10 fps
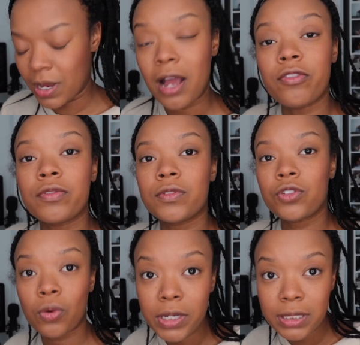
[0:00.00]
We have
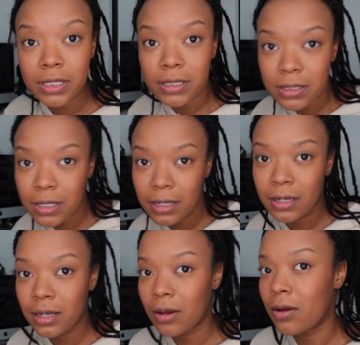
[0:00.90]
choices
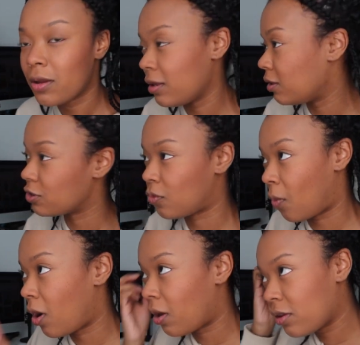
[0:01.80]
in this
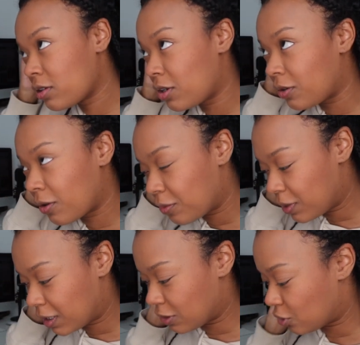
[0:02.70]
world, you know.
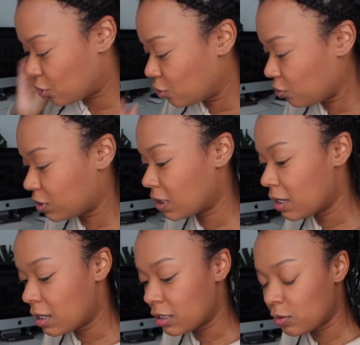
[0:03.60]
We can choose
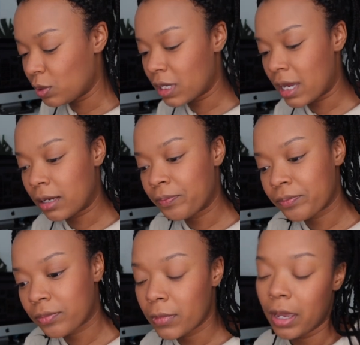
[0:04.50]
to be like,
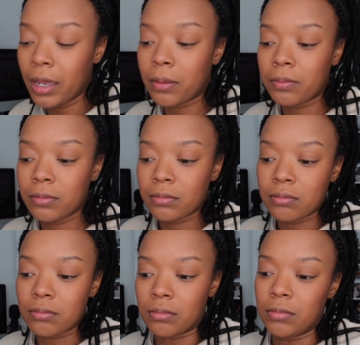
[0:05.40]
hey,
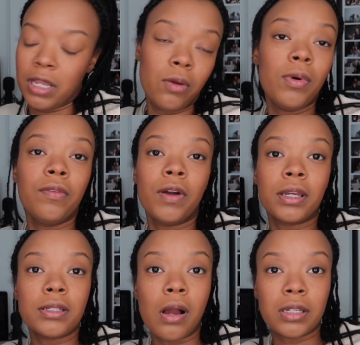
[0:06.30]
they don't want to
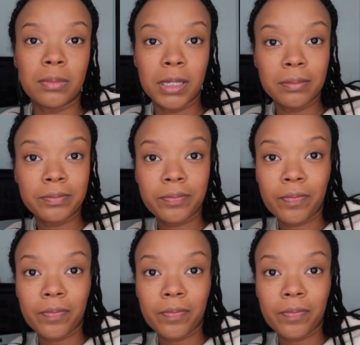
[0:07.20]
fucking talk to me.